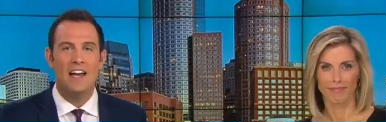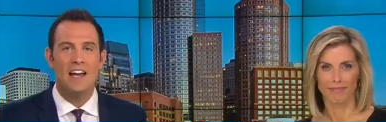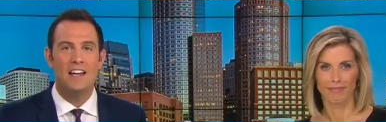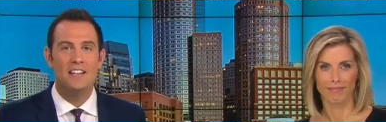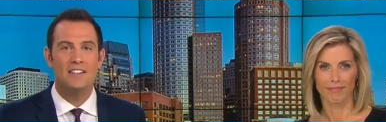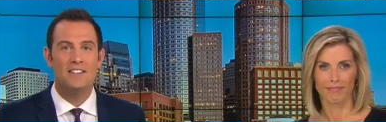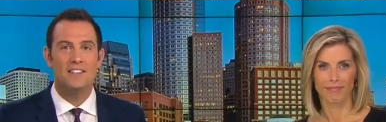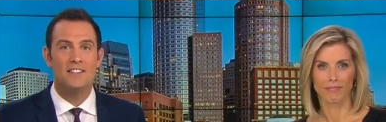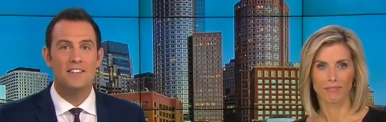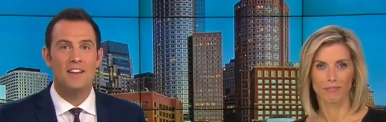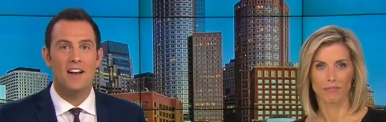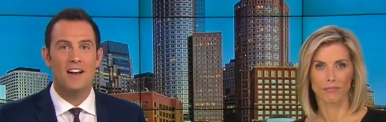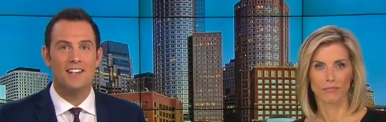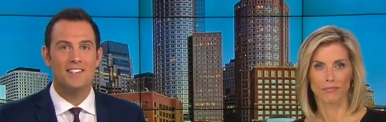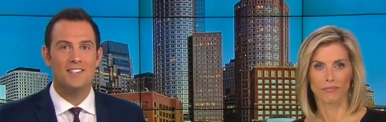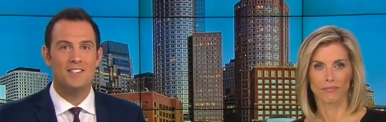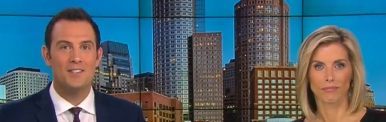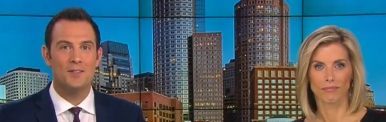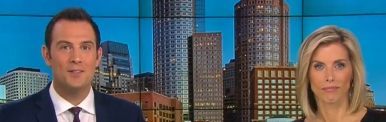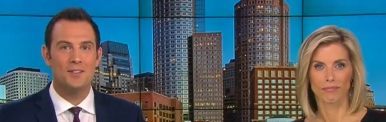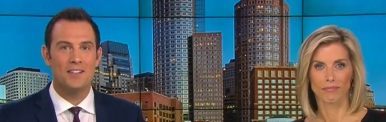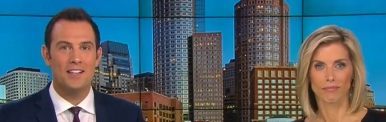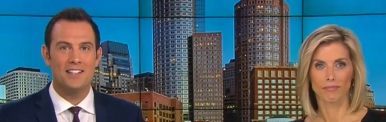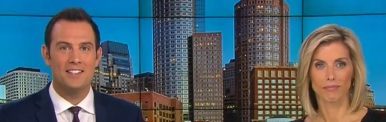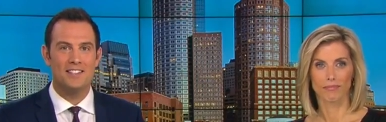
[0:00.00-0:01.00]
Speaker 1: It's
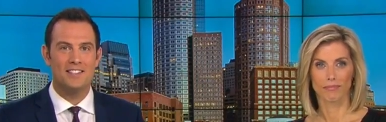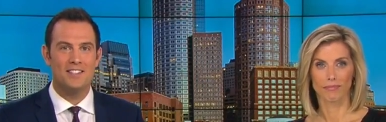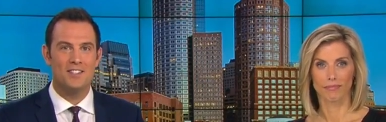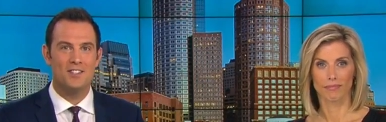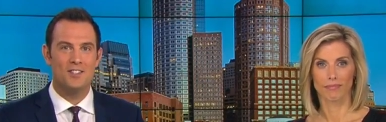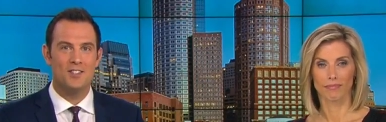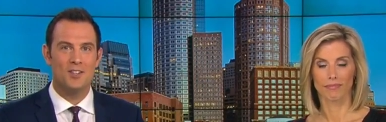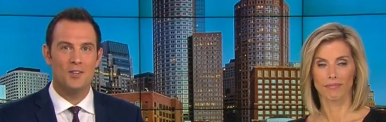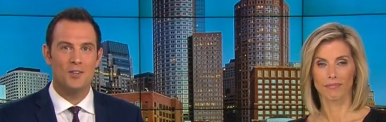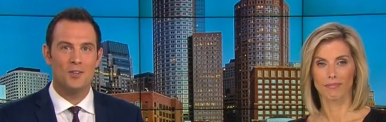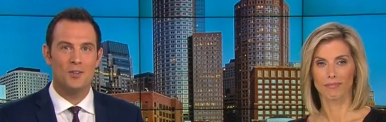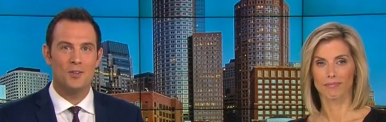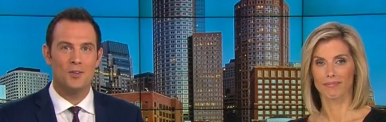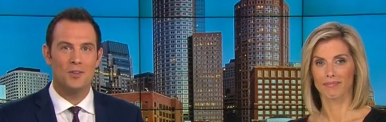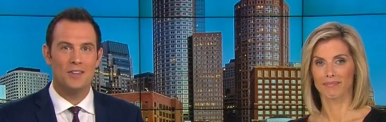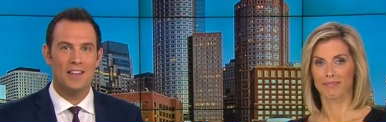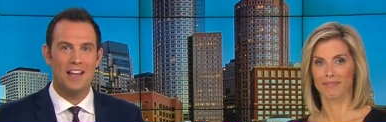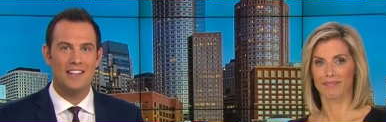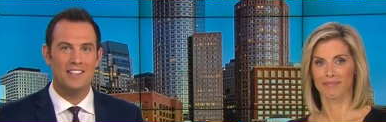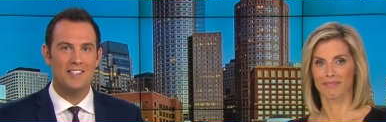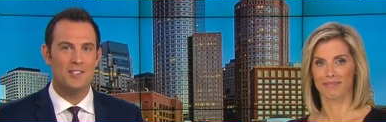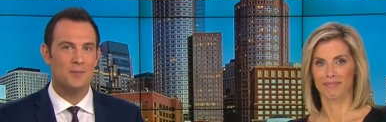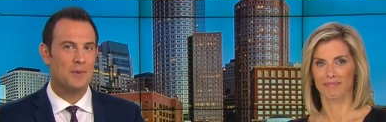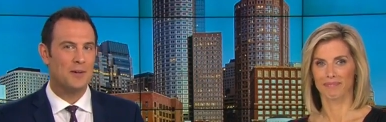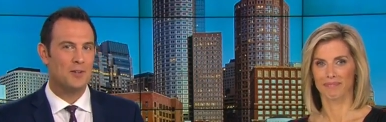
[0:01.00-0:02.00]
not too late to show
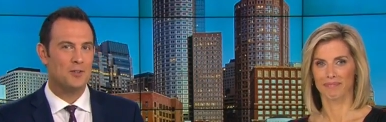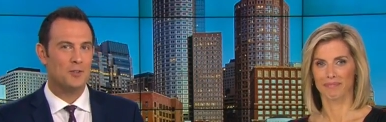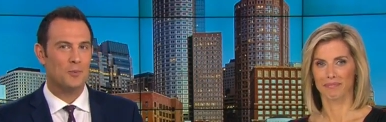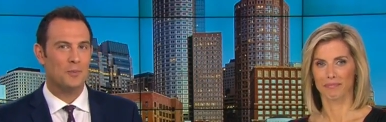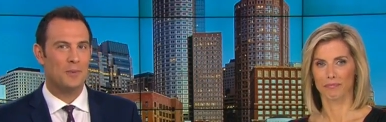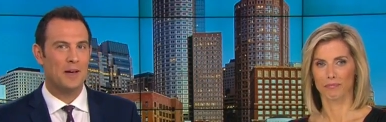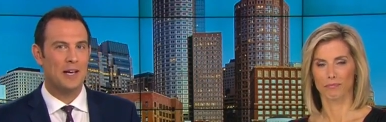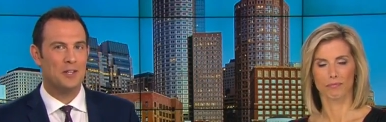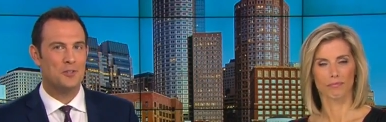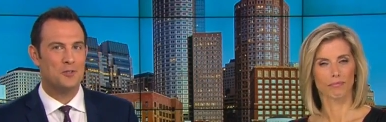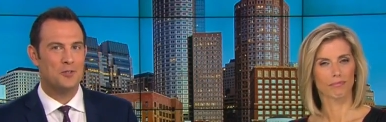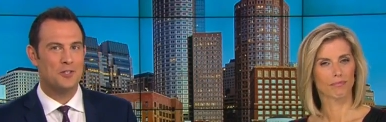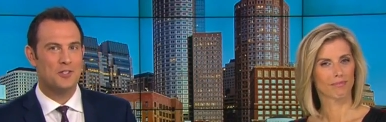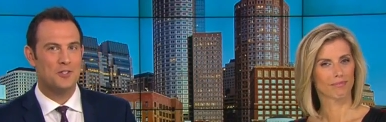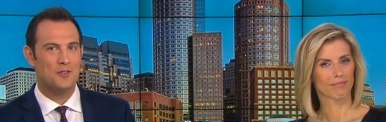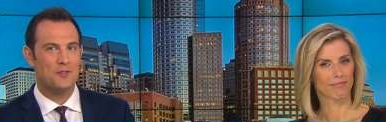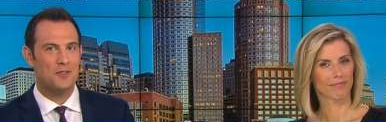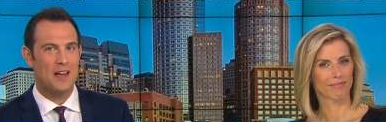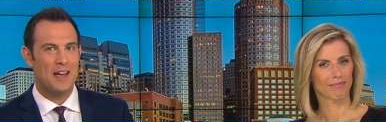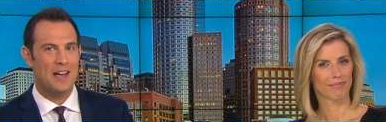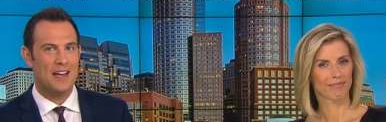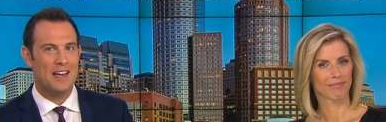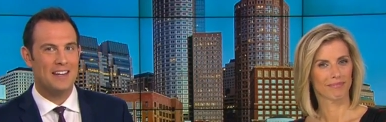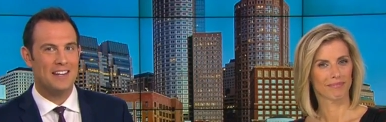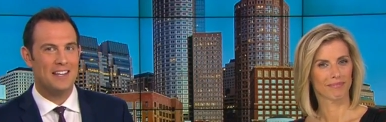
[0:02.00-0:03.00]
that special
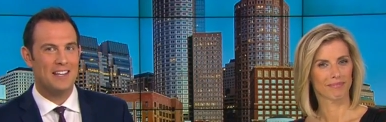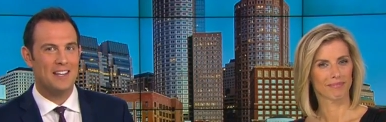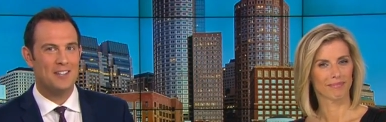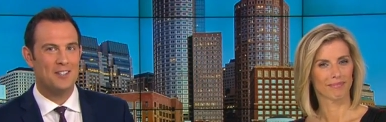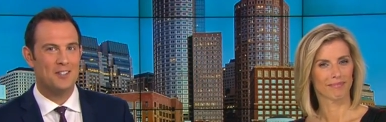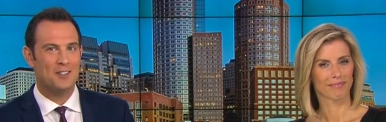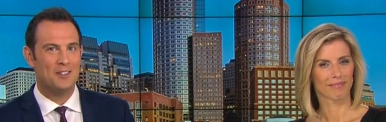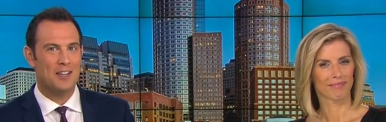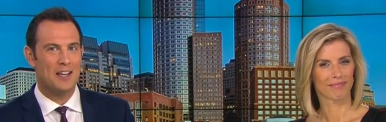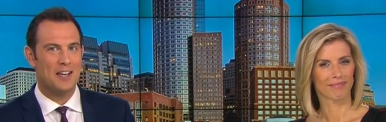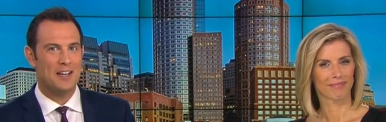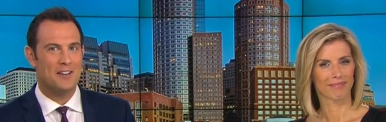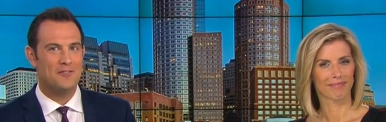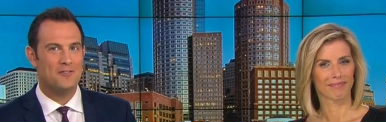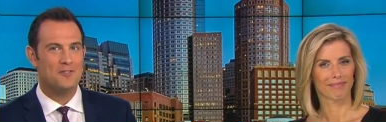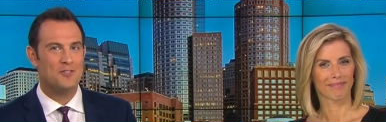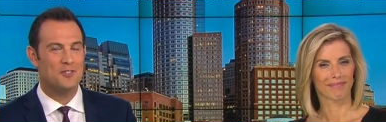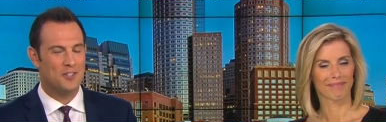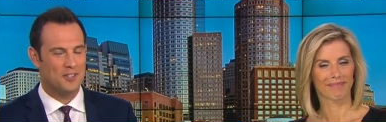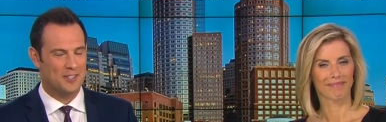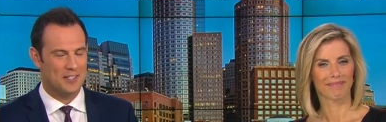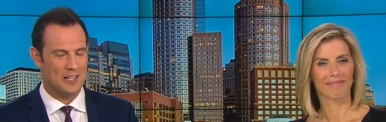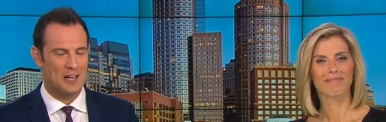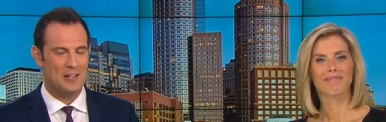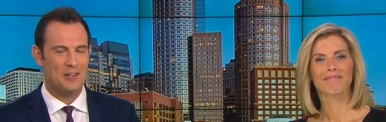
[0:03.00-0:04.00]
Patriots fan in your
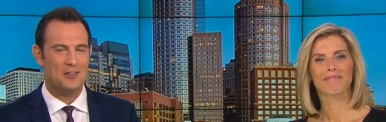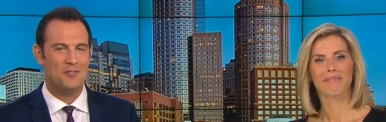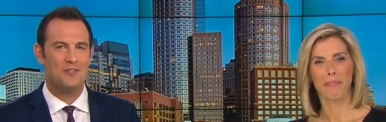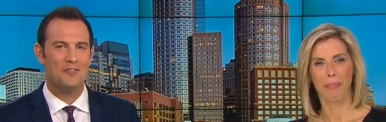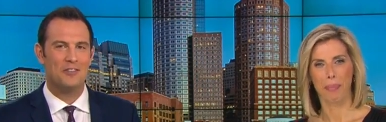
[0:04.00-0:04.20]
life just how you